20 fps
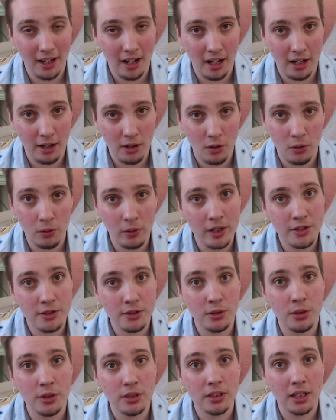I always
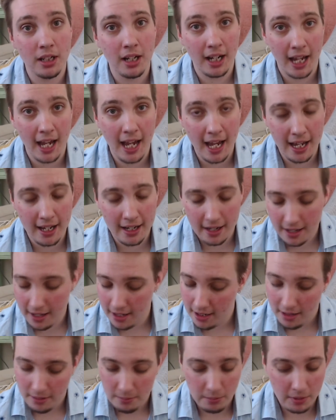thought that I had.
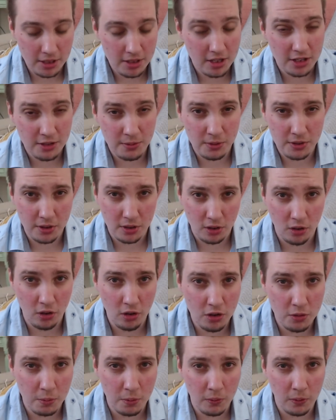My chest wasn't
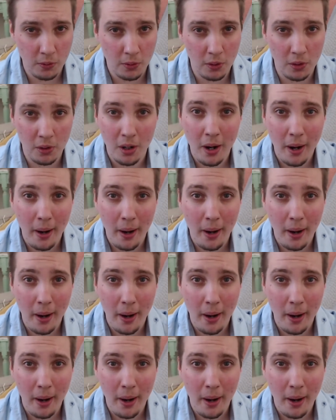huge before,